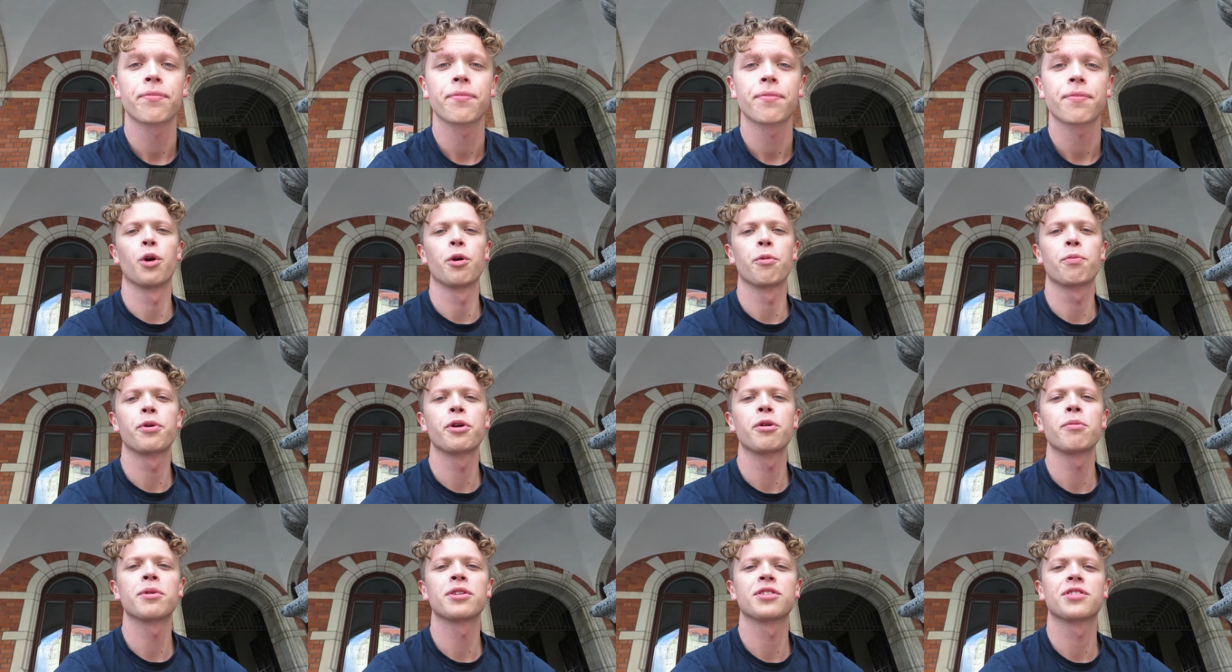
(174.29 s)
where you
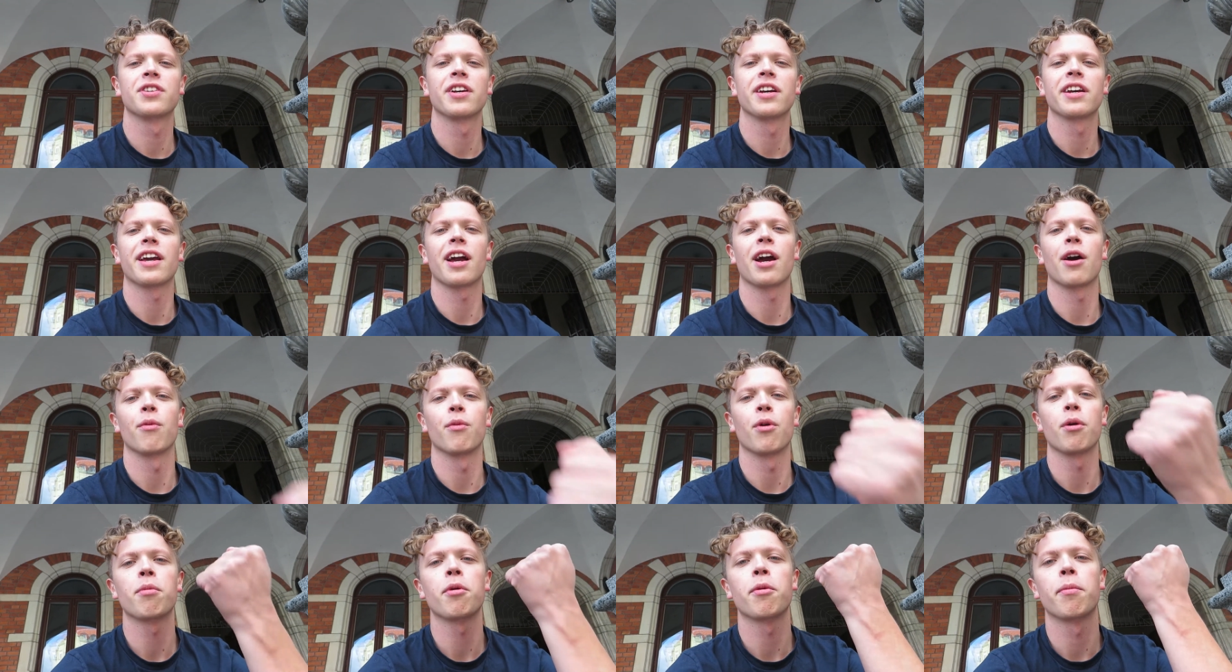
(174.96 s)
pretty much take
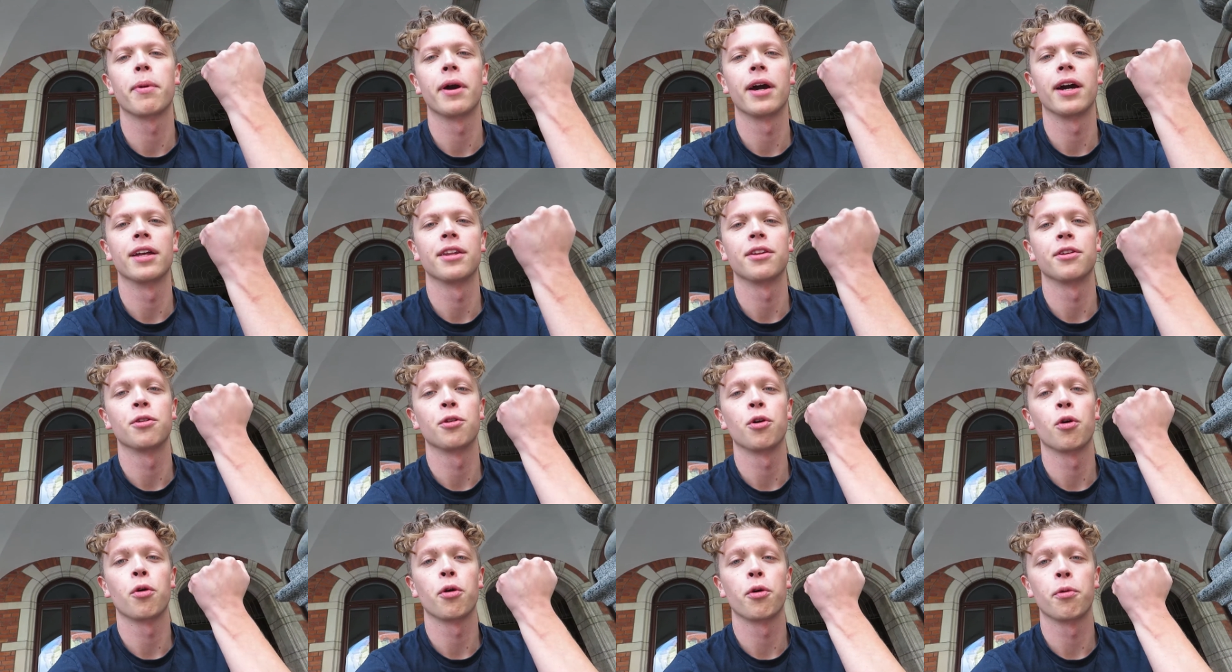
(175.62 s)
a rubber band,
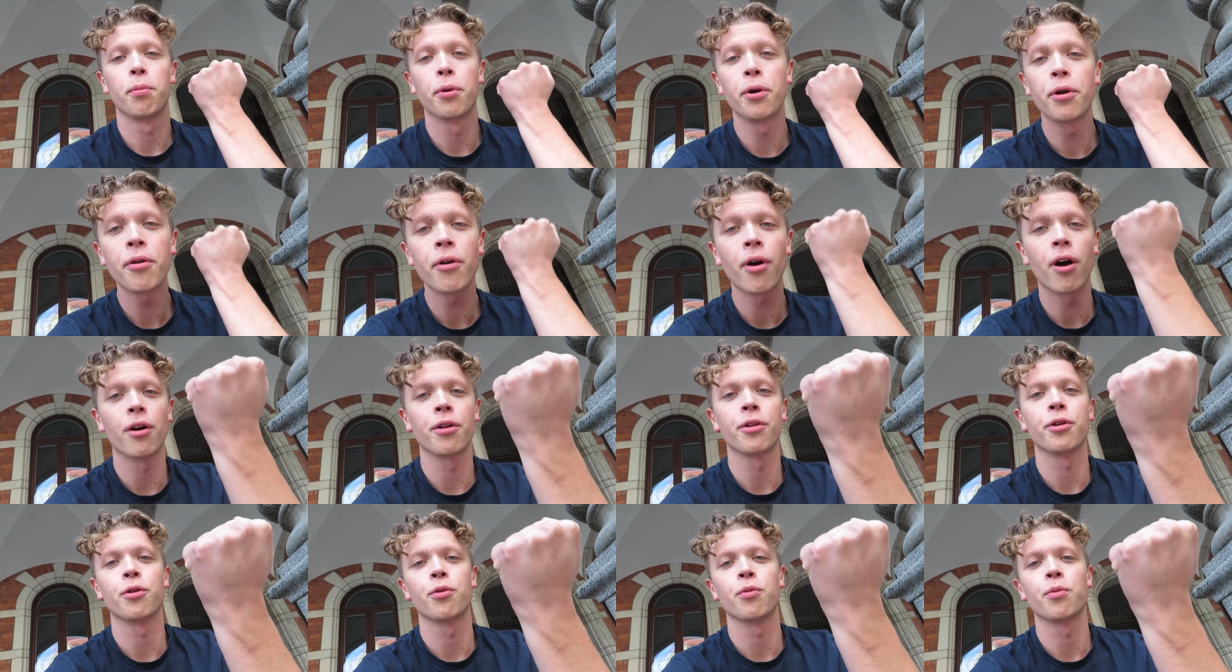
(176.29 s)
you put it
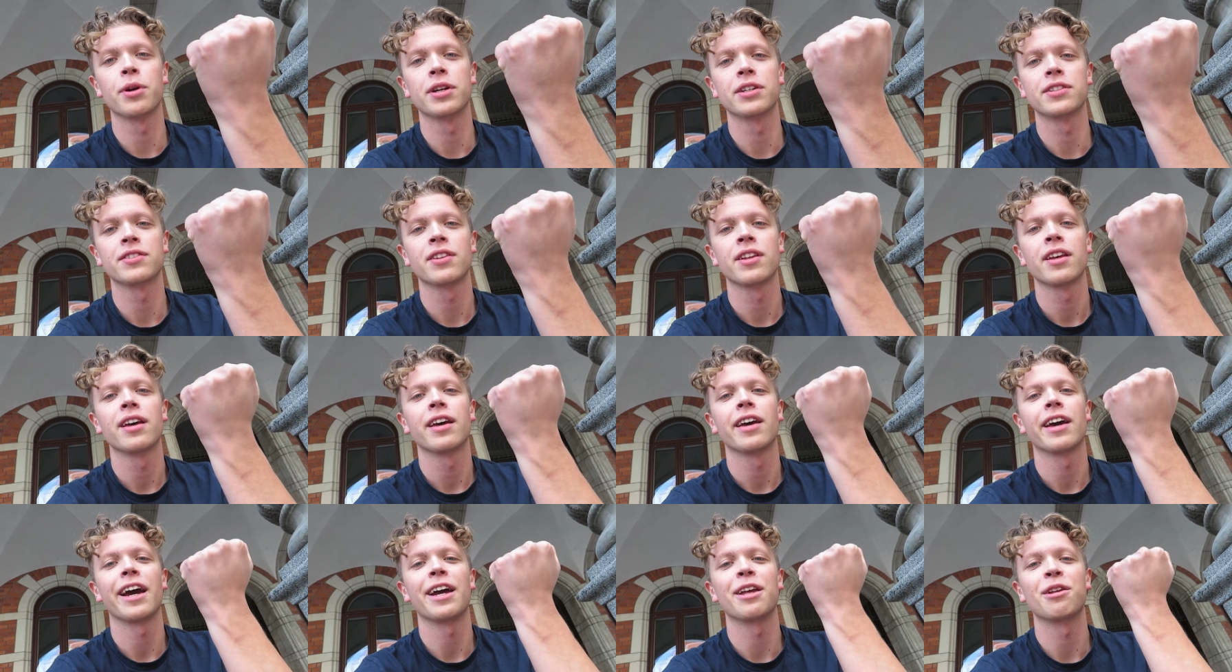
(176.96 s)
on your wrist
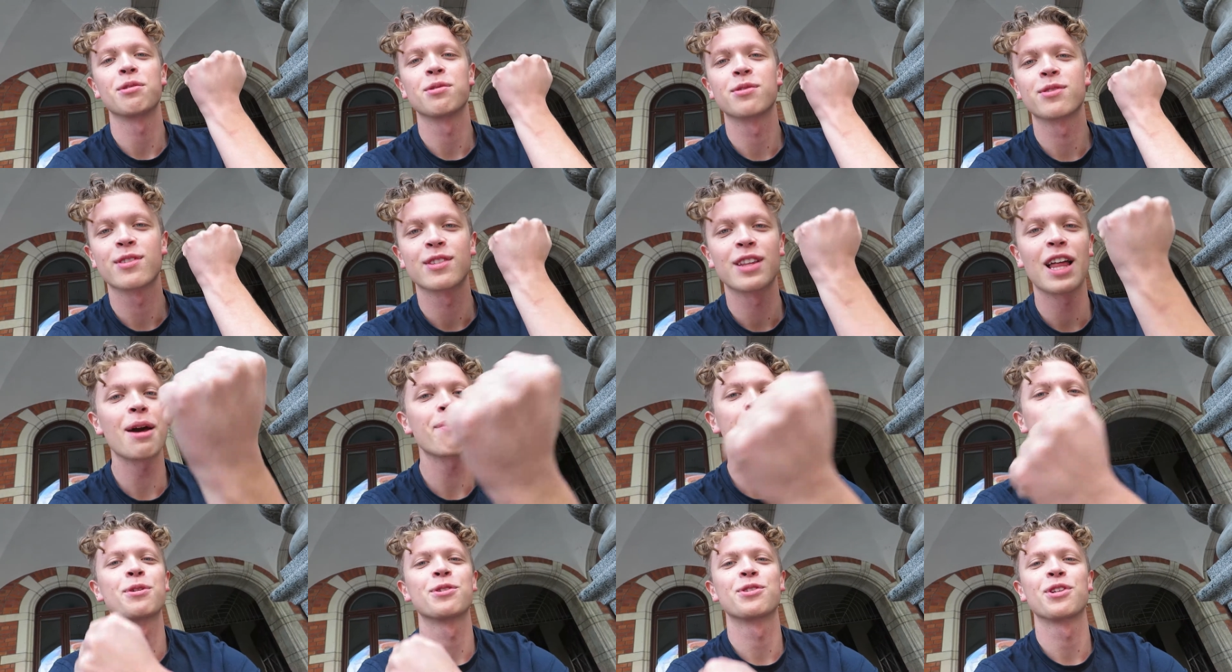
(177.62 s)
and you
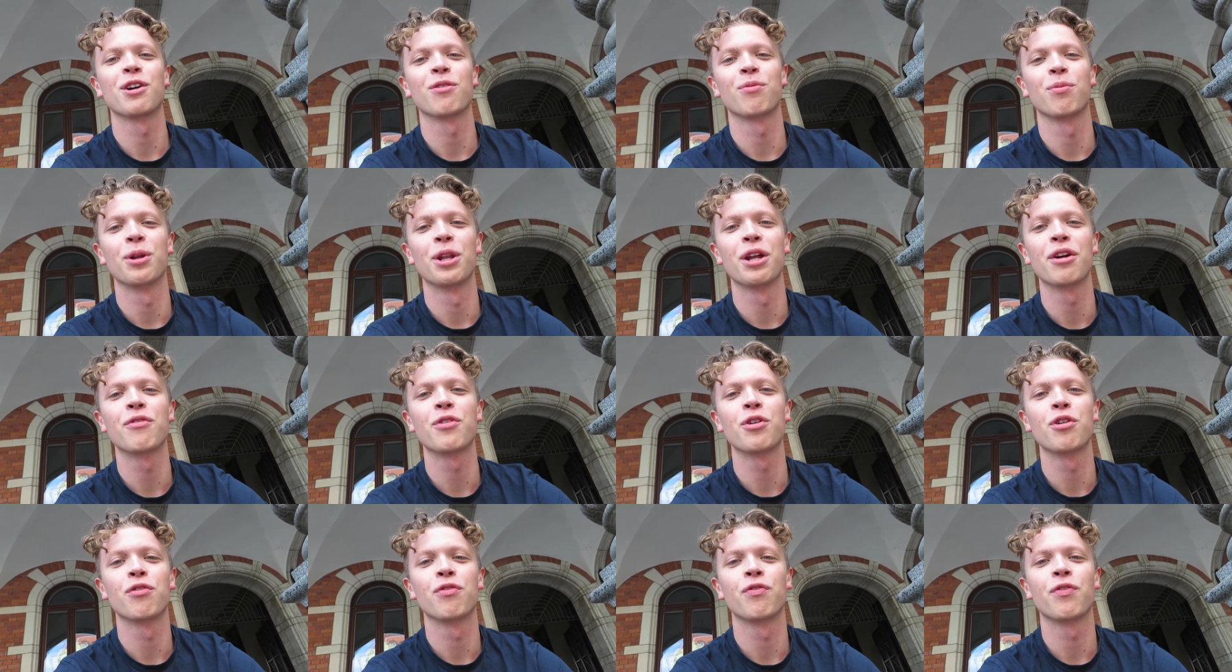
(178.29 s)
slap yourself
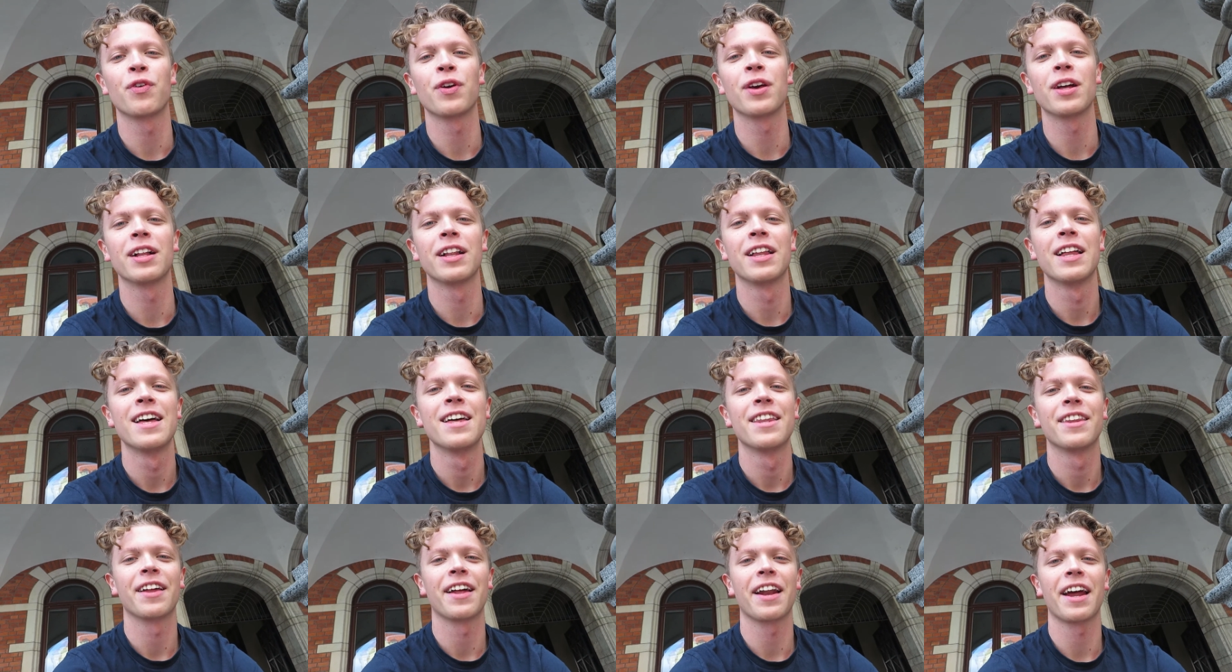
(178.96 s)
whenever you feel
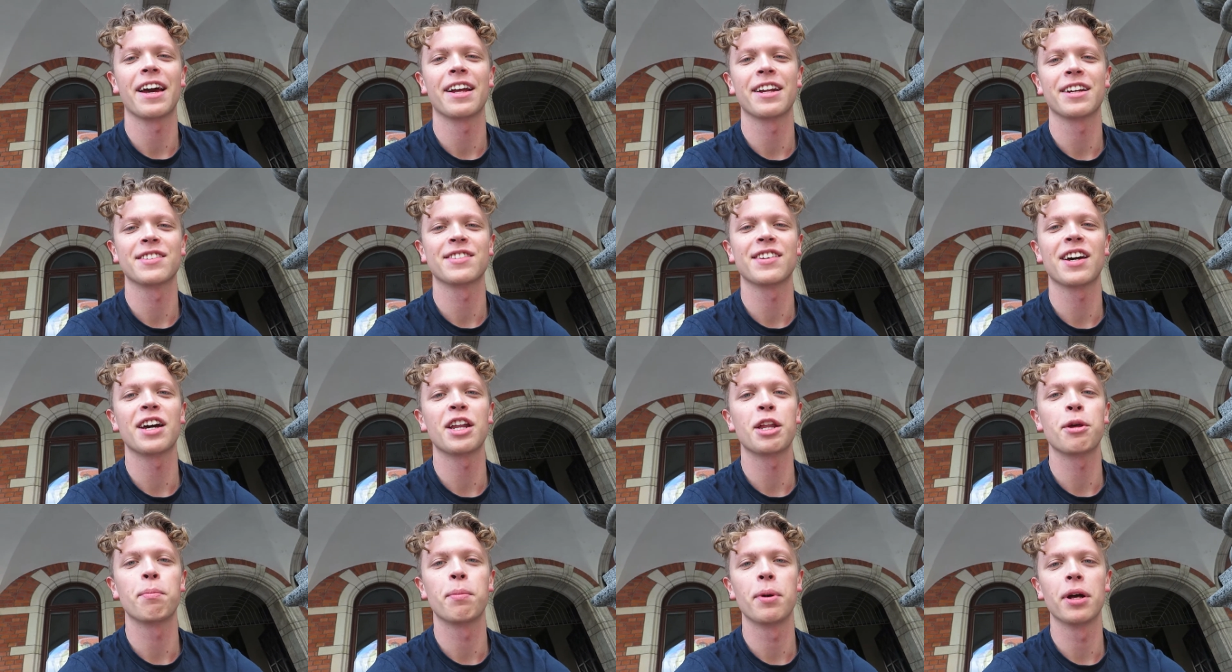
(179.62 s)
that
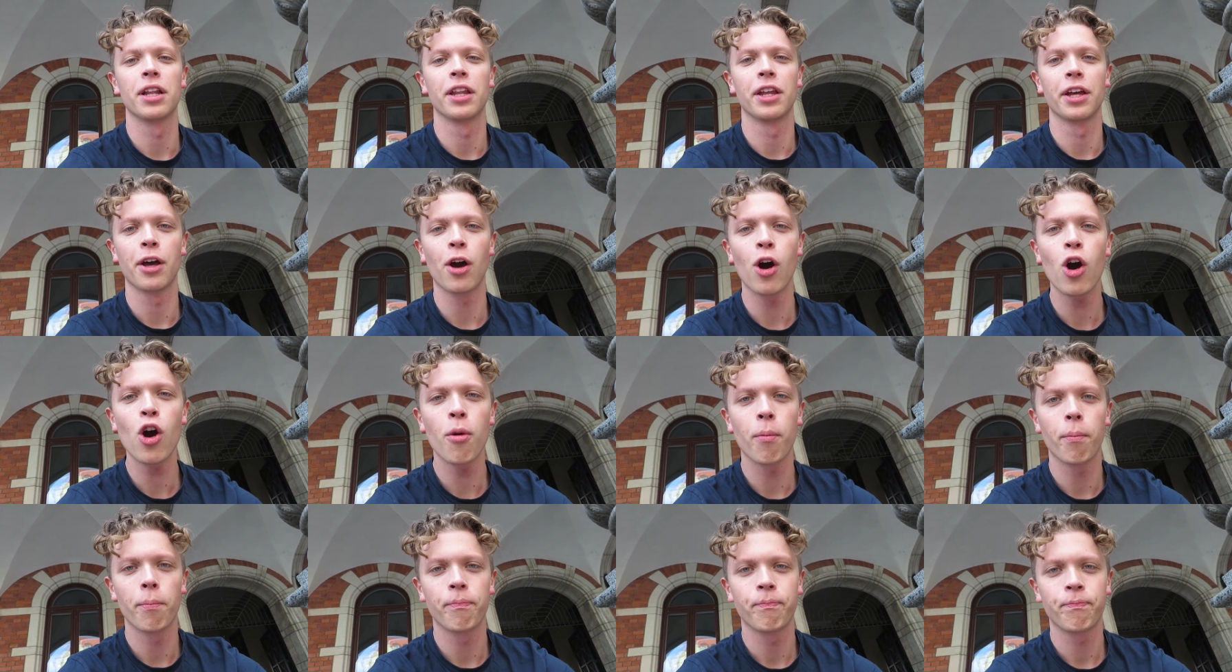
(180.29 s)
anxiety building
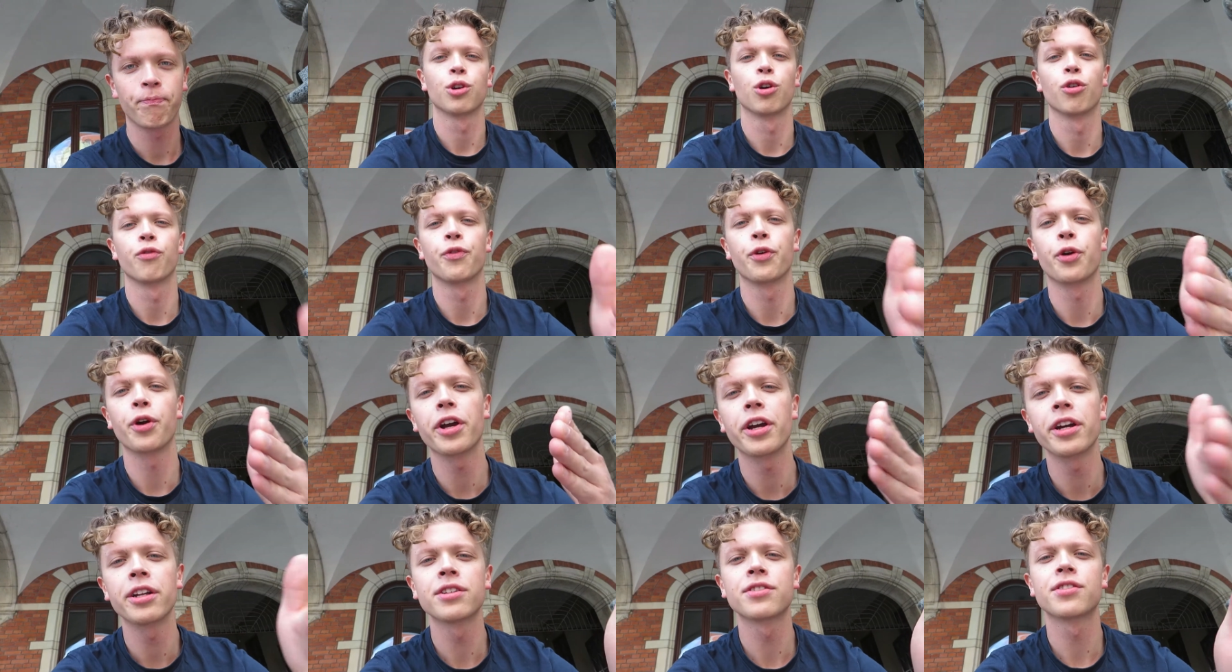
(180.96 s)
up. So if
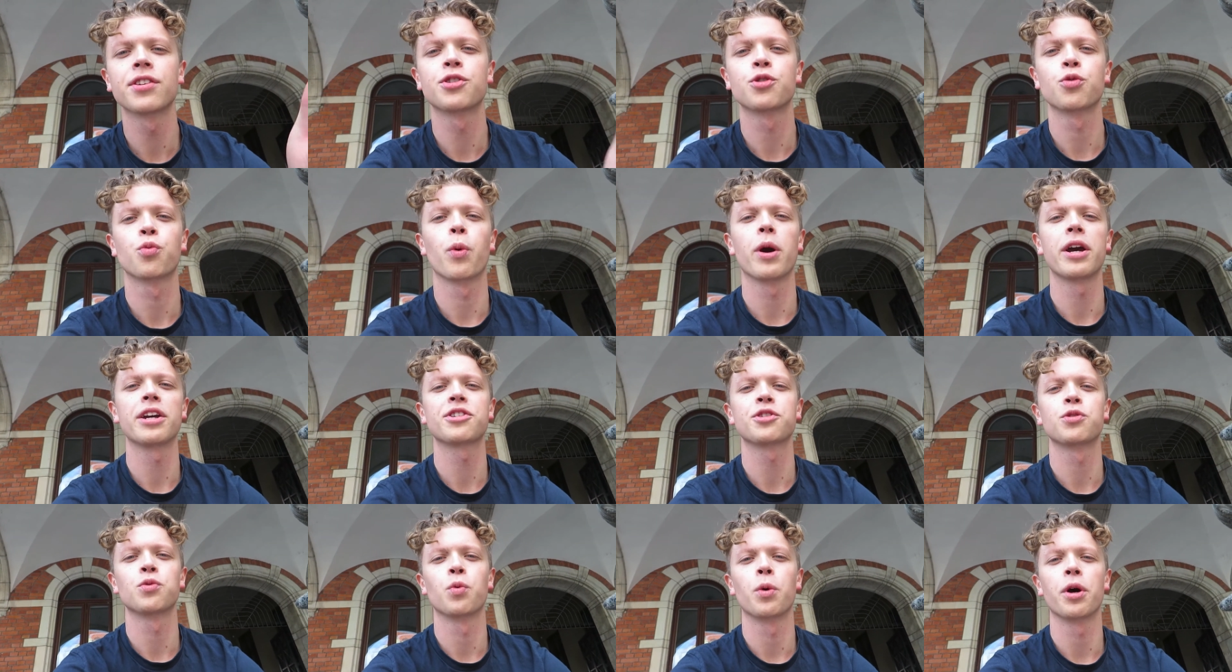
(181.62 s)
you're in a
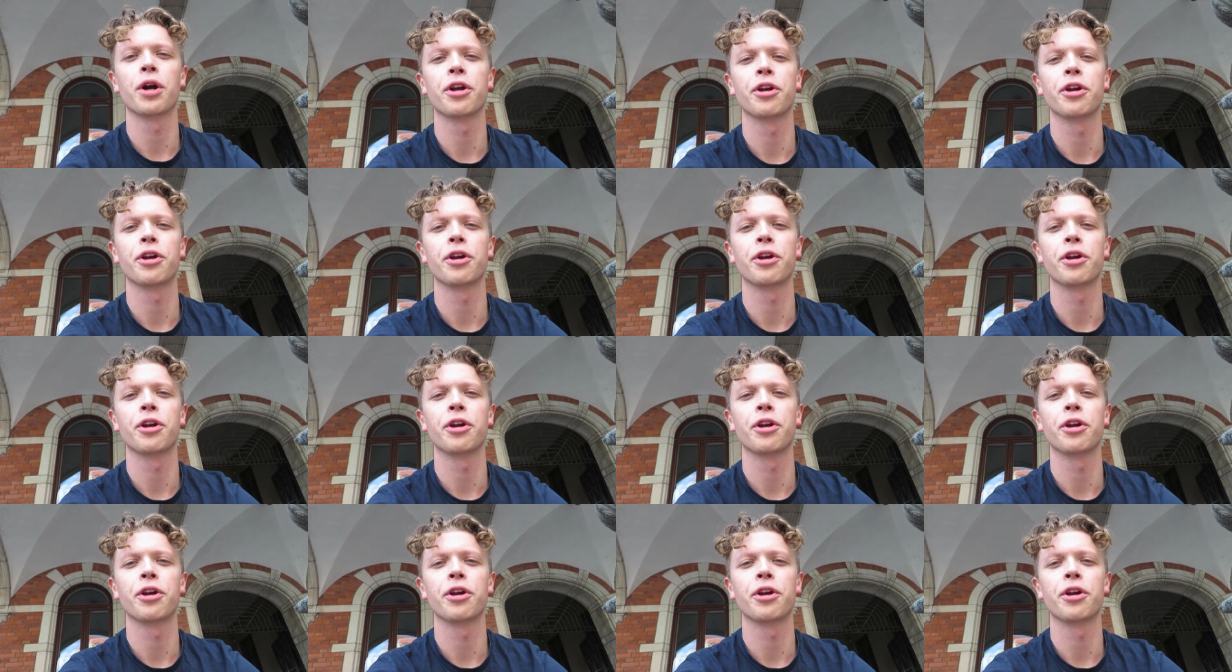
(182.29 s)
situation where